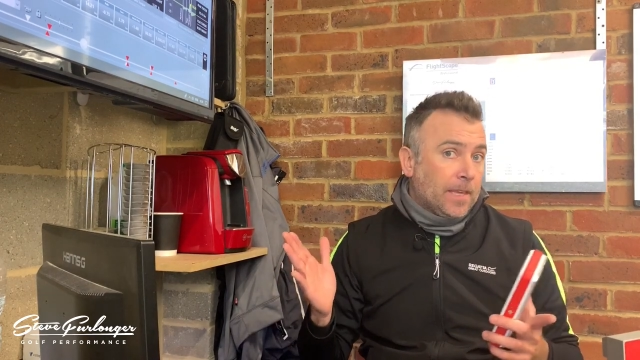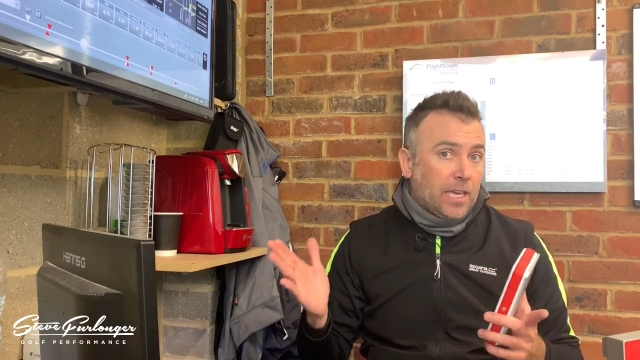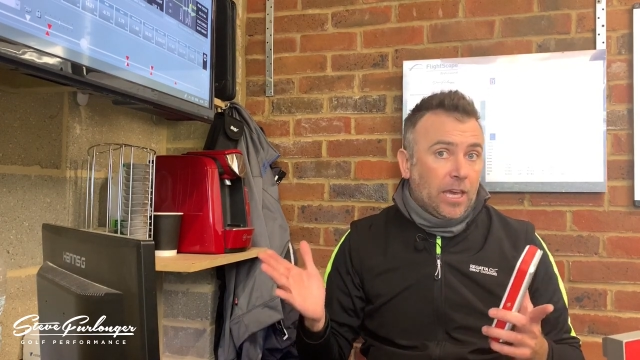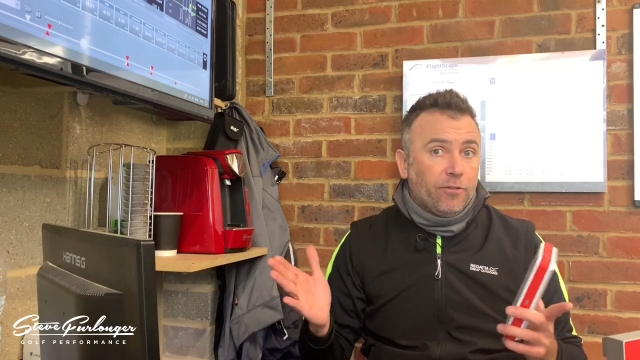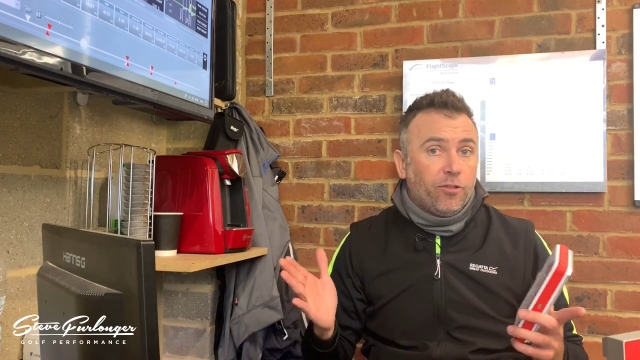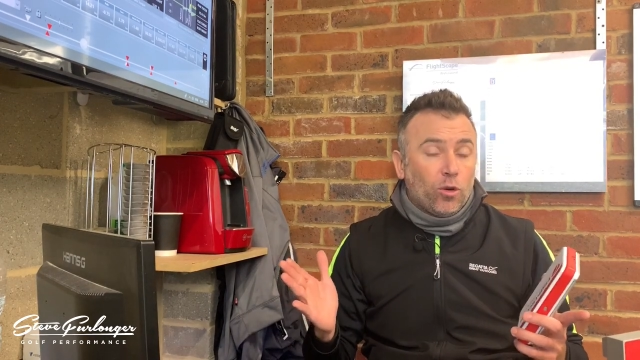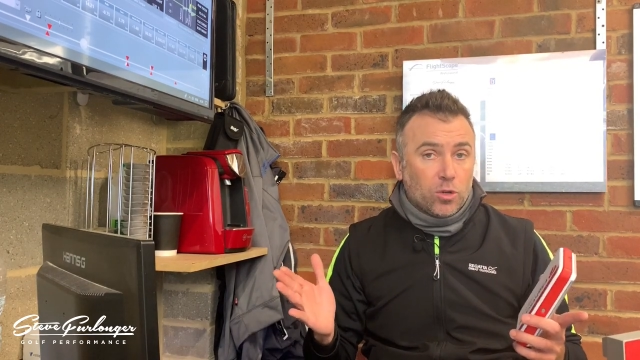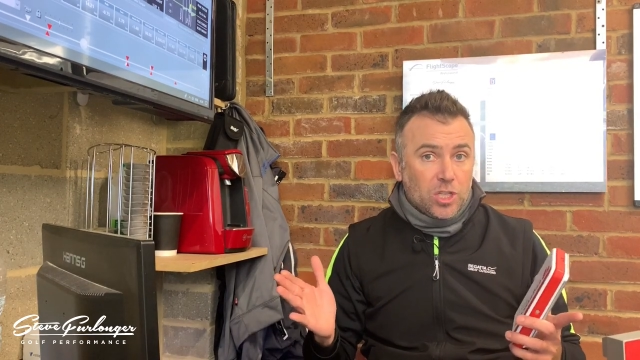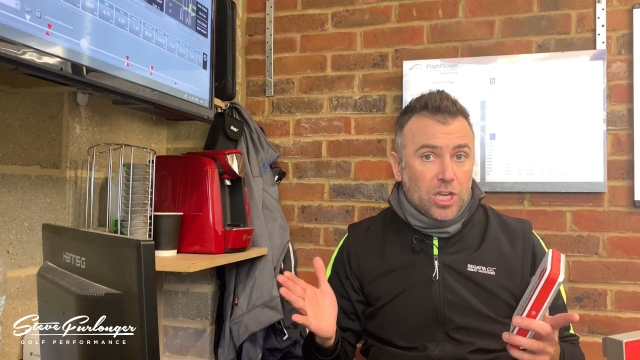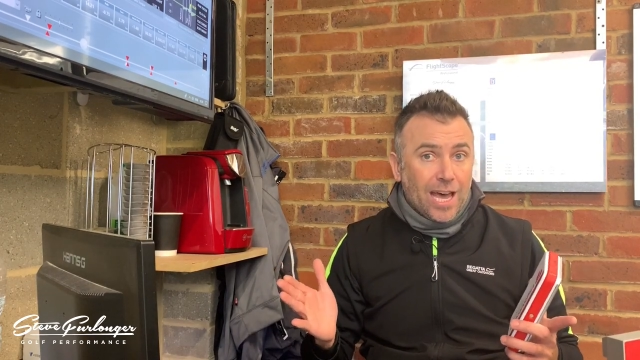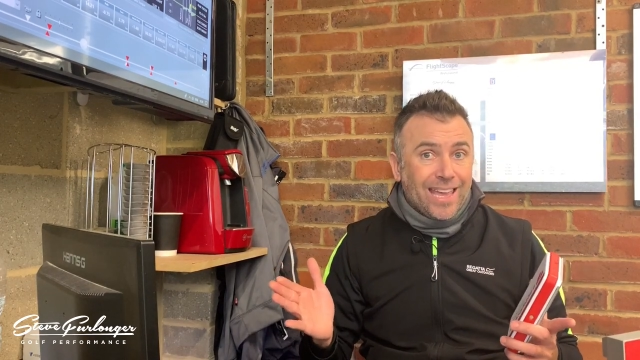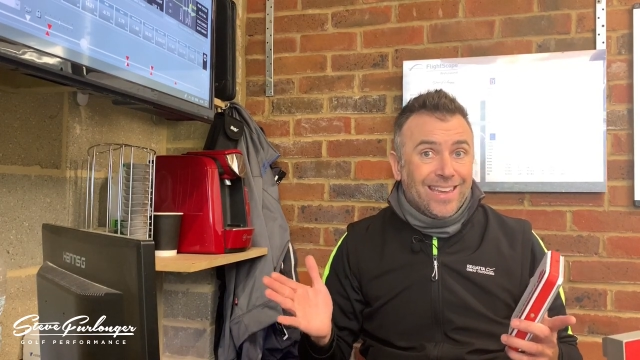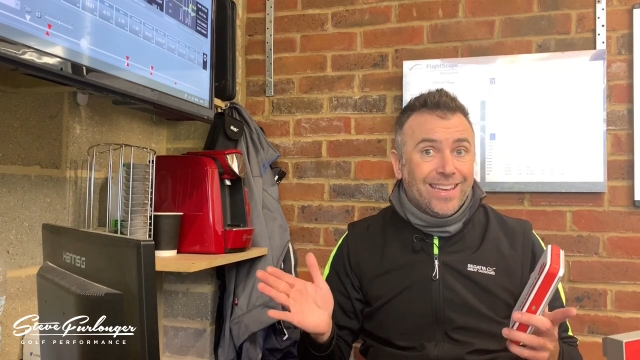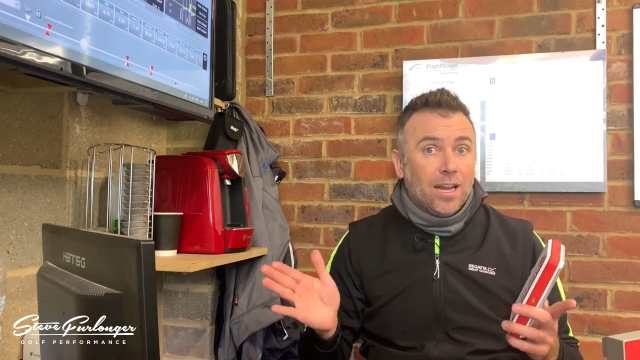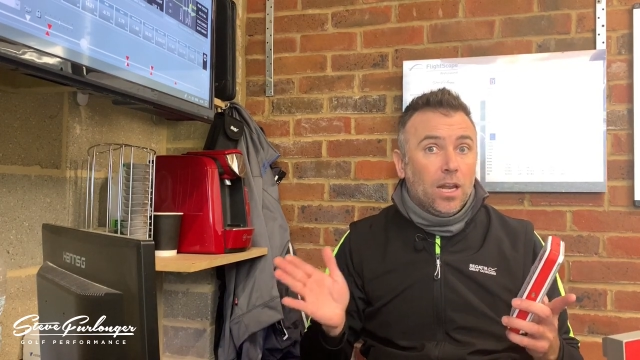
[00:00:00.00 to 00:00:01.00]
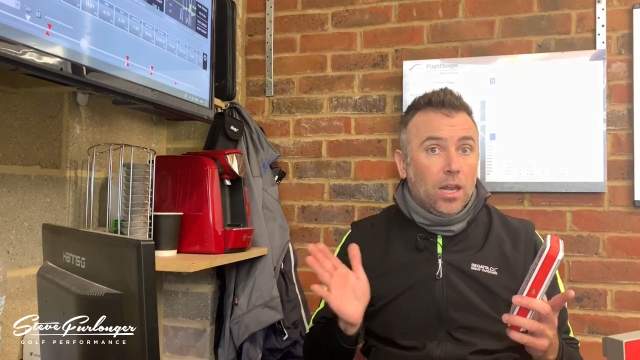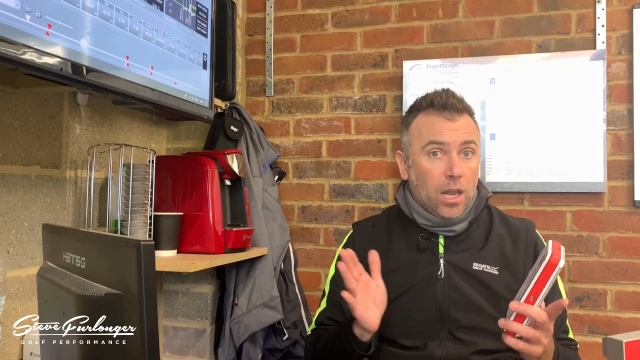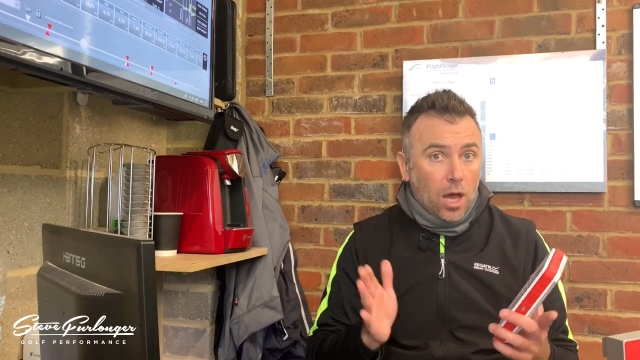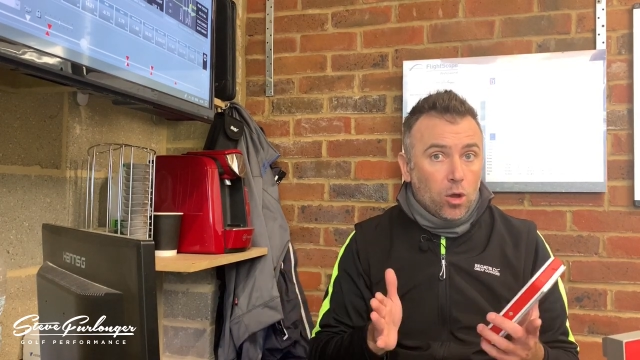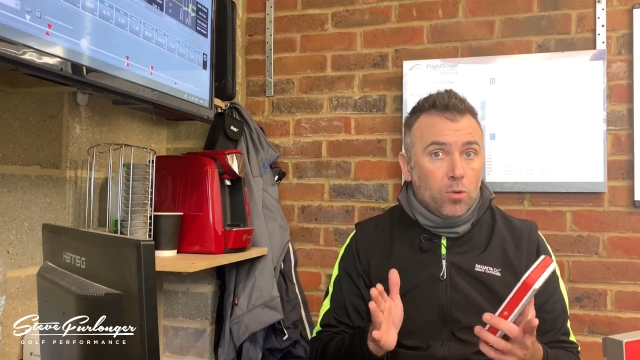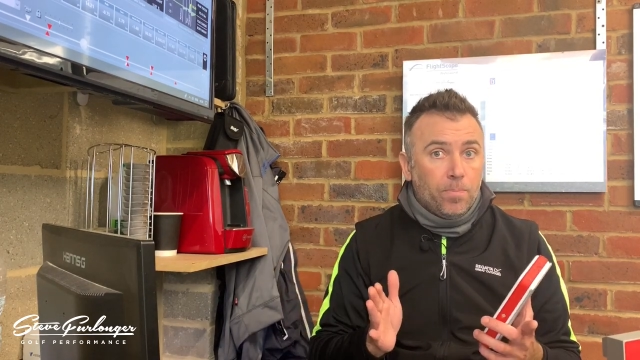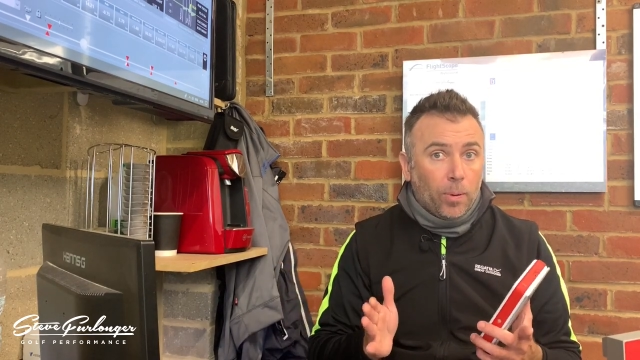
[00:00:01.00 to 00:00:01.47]
give or take
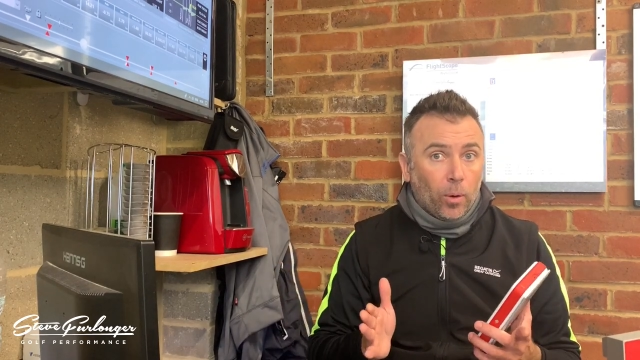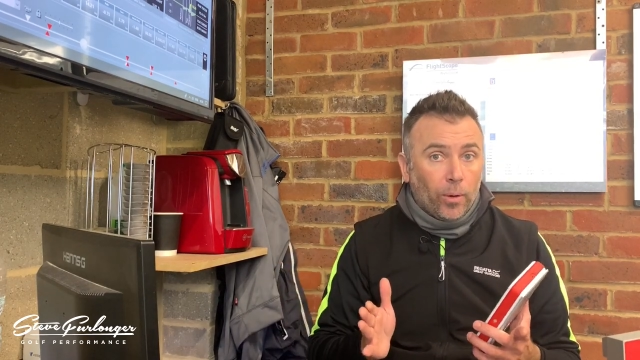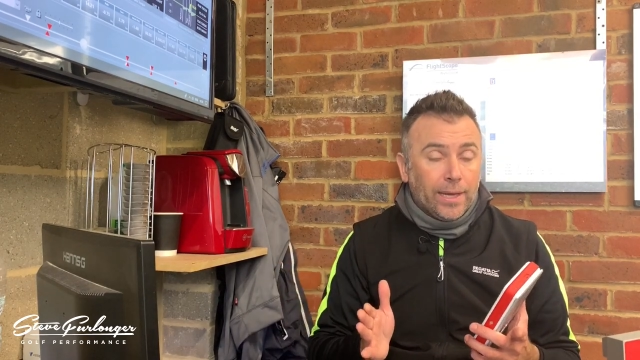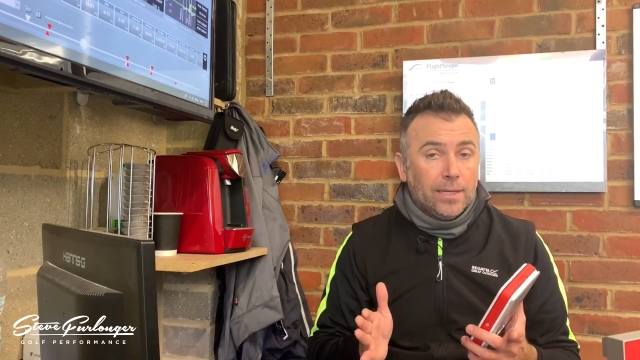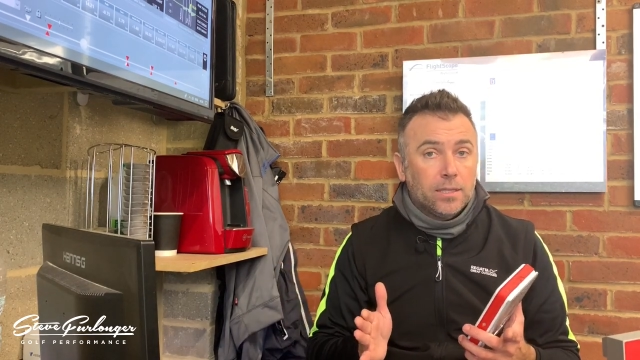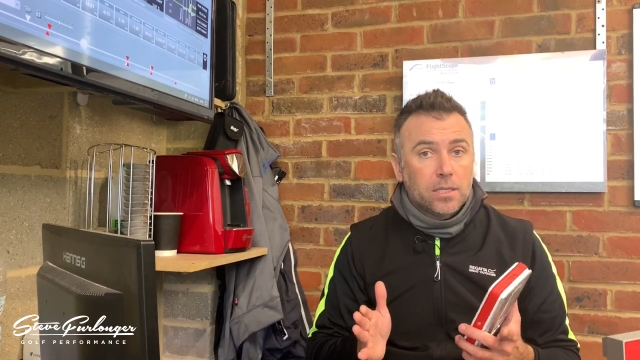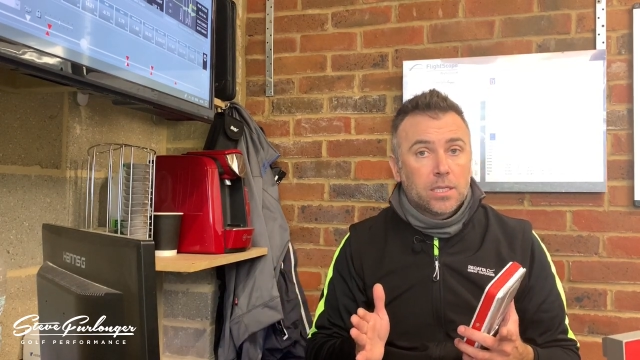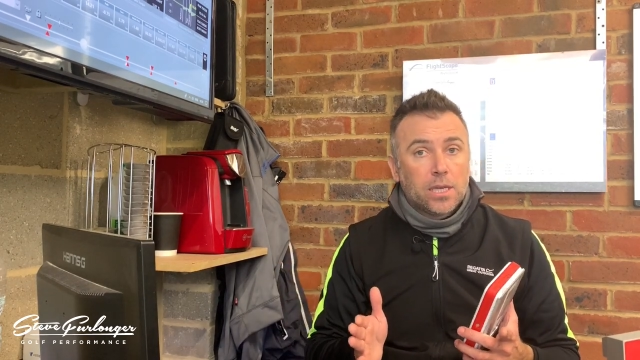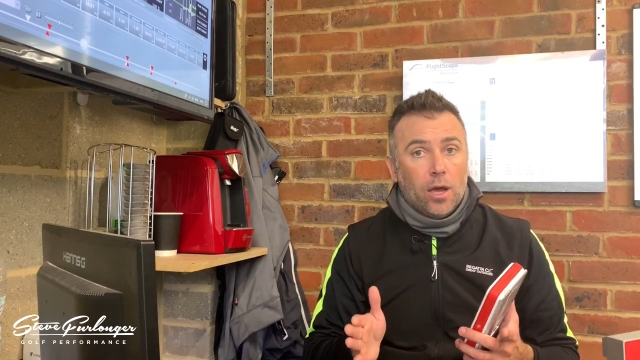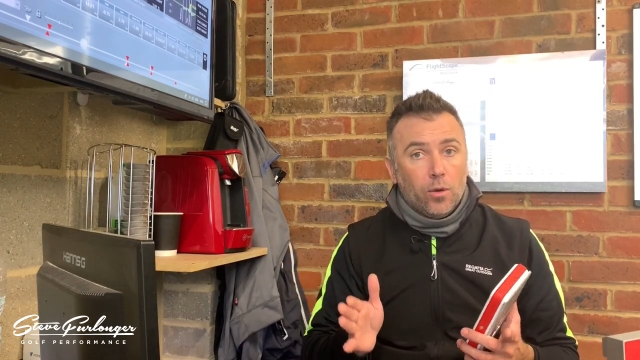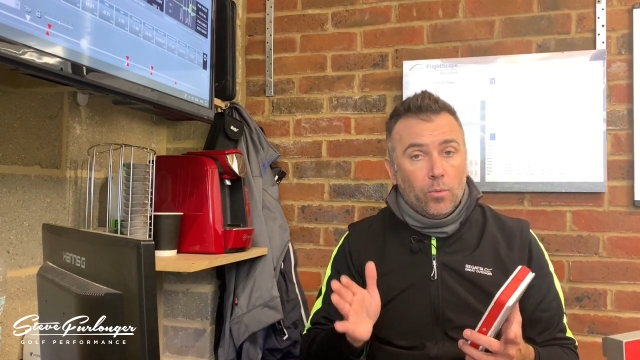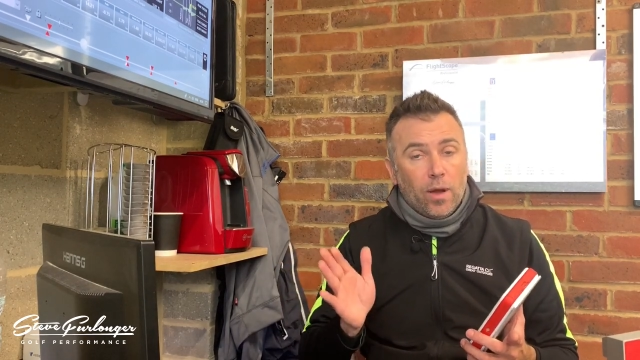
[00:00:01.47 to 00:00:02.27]
low point. So